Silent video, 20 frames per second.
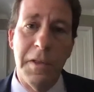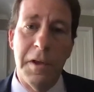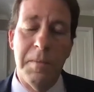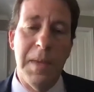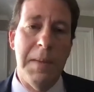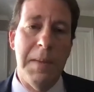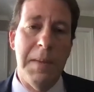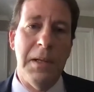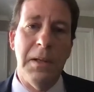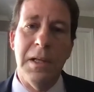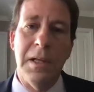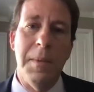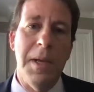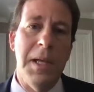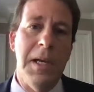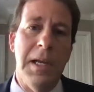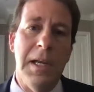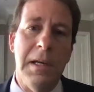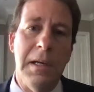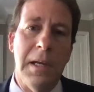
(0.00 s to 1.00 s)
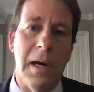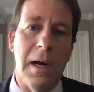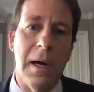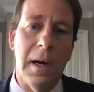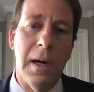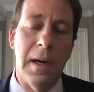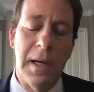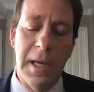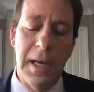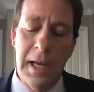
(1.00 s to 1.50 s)
They may be limited
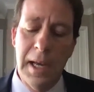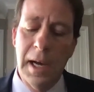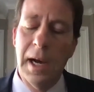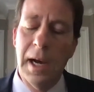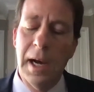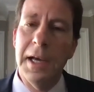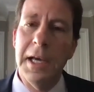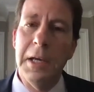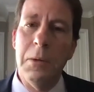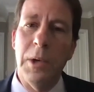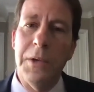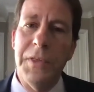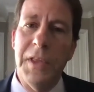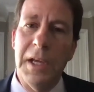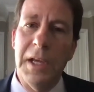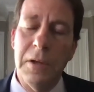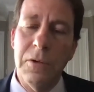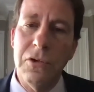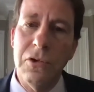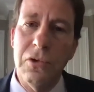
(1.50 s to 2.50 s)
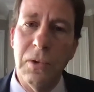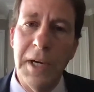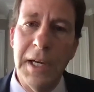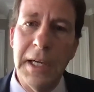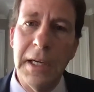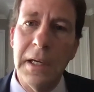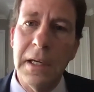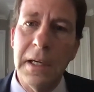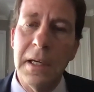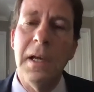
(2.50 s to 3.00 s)
in what they can
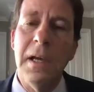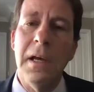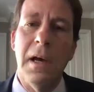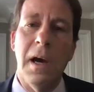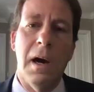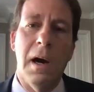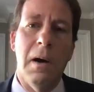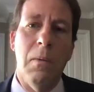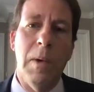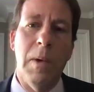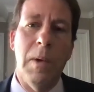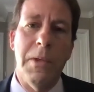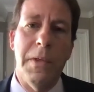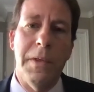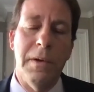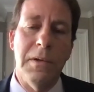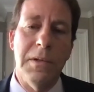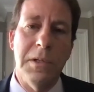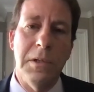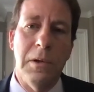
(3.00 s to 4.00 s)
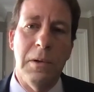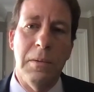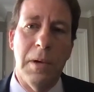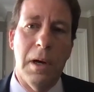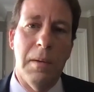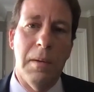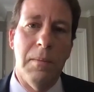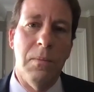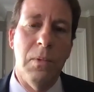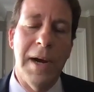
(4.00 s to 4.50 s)
drink, whether there's,
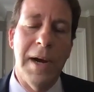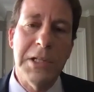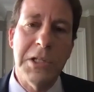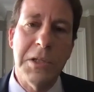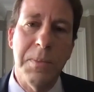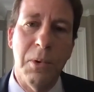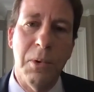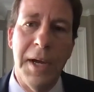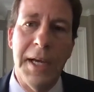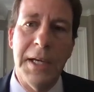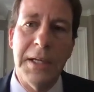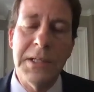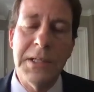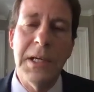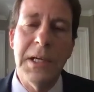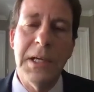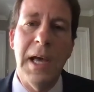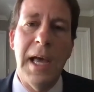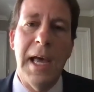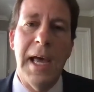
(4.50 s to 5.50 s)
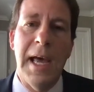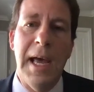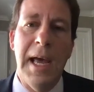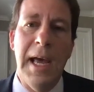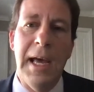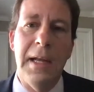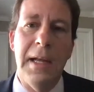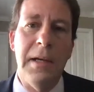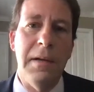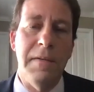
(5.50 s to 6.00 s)
rest breaks.
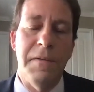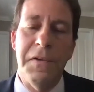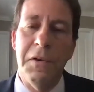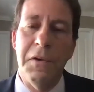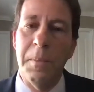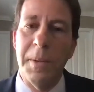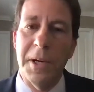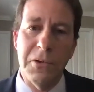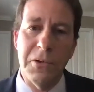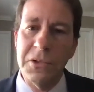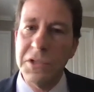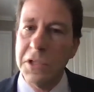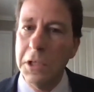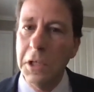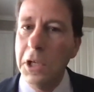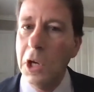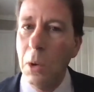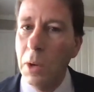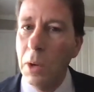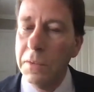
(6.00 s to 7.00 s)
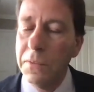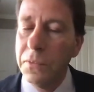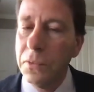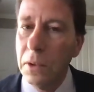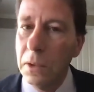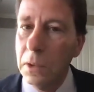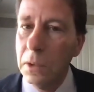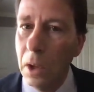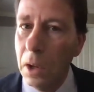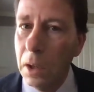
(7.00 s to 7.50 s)
And filibusters can go on
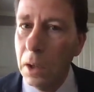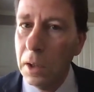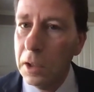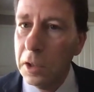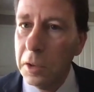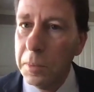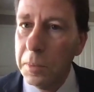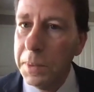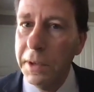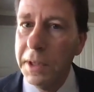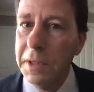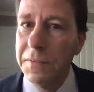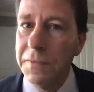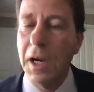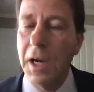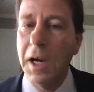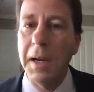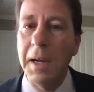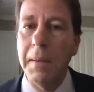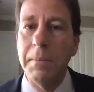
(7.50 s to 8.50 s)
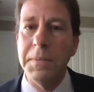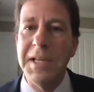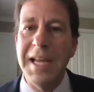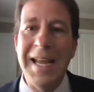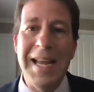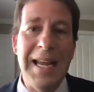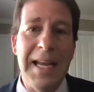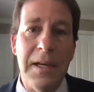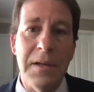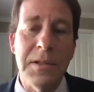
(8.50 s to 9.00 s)
for a long period of time,
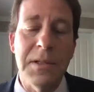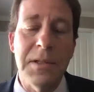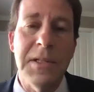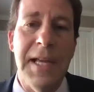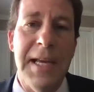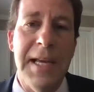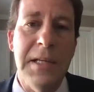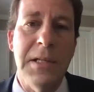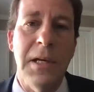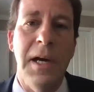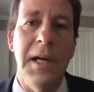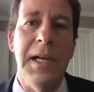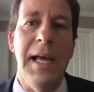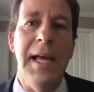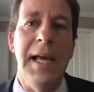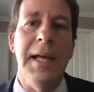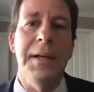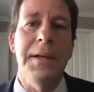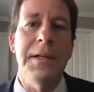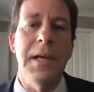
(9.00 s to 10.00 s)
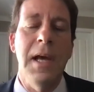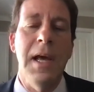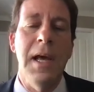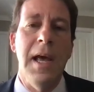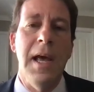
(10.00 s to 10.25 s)
days on end.